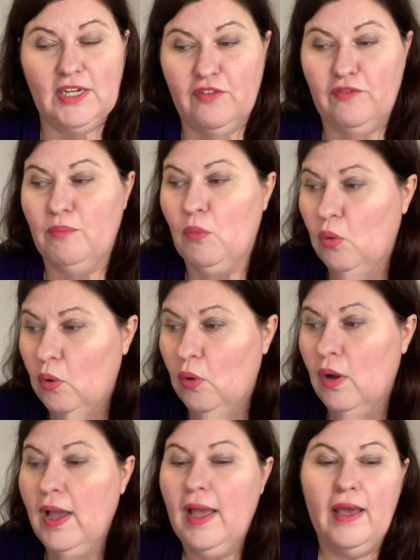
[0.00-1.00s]
of more
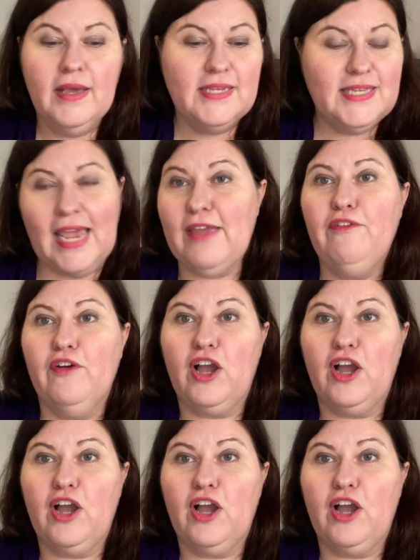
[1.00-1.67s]
safer,